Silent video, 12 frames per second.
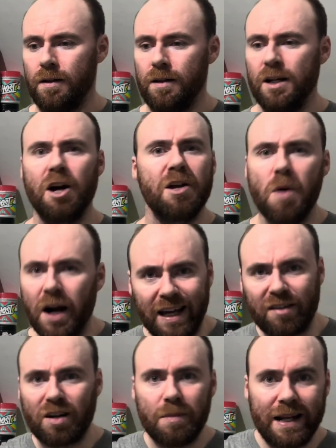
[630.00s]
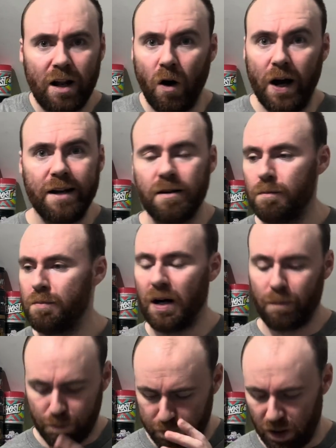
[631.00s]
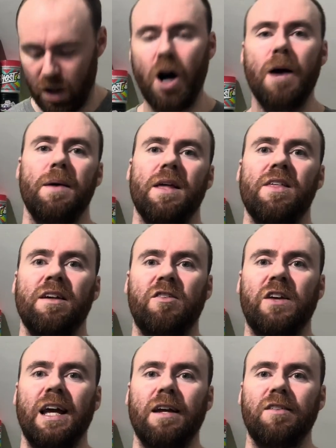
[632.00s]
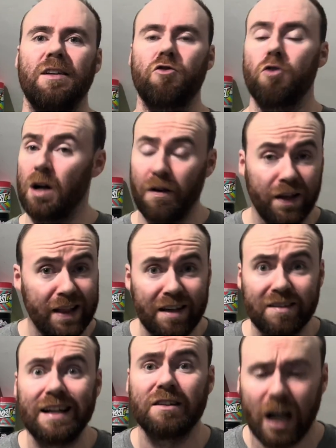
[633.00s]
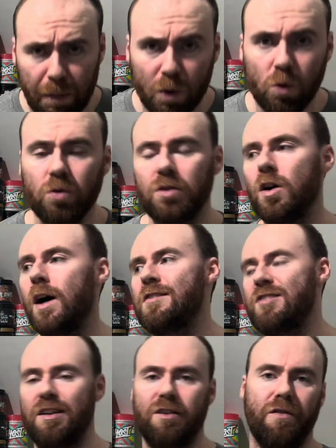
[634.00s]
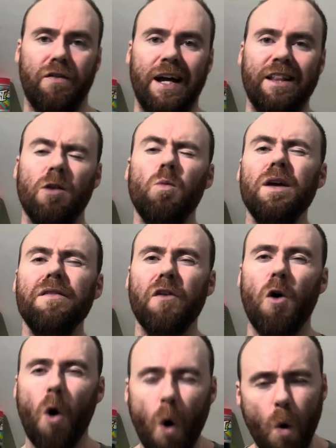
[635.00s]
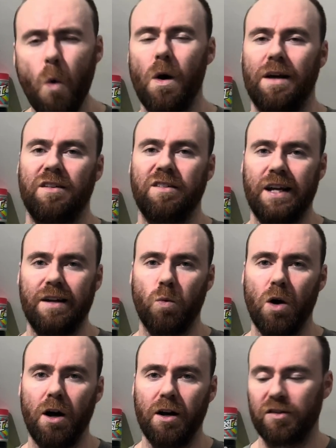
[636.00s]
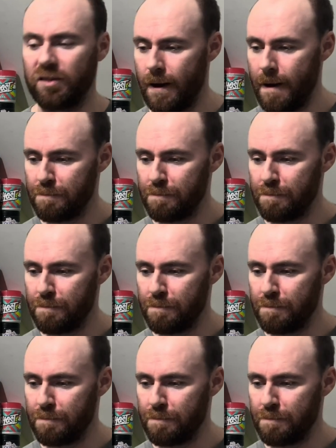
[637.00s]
You know, you might get some in line, but blimey, this kicks in strong. I think that's that double digestive aid that we've always said works.